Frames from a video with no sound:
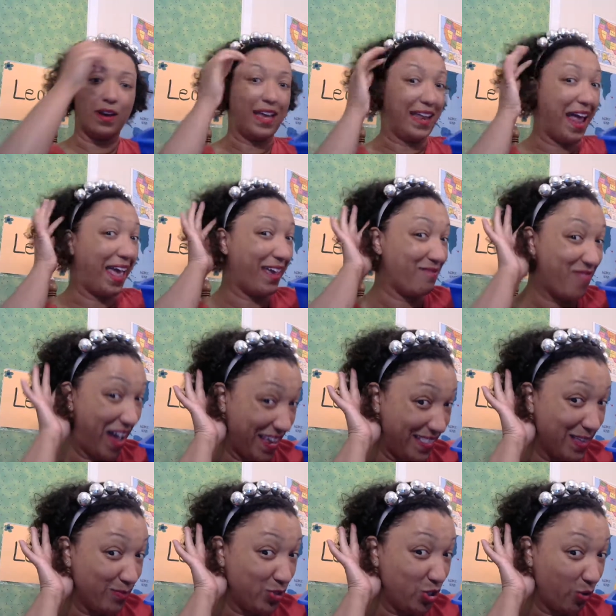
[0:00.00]
and I invite
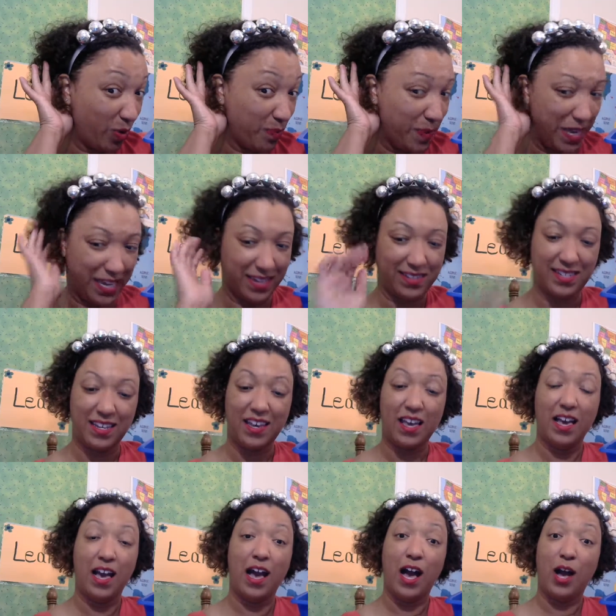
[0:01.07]
them to repeat.
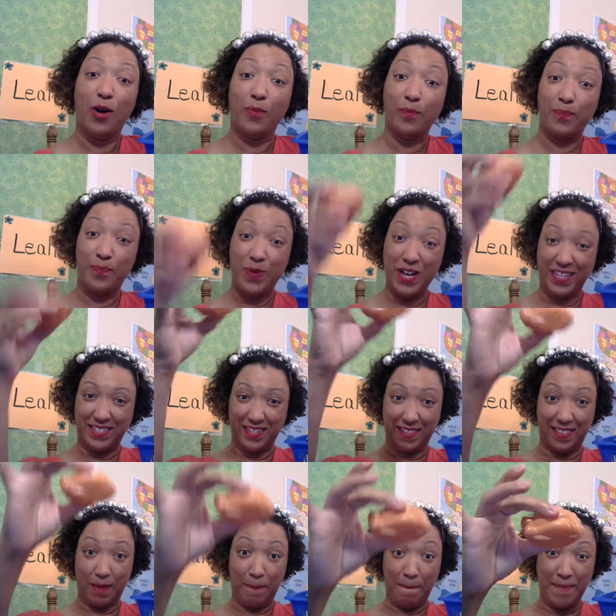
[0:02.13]
Put
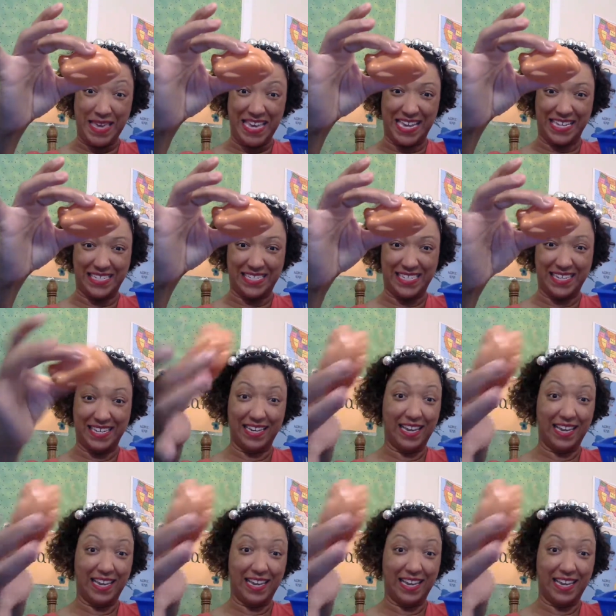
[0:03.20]
the meat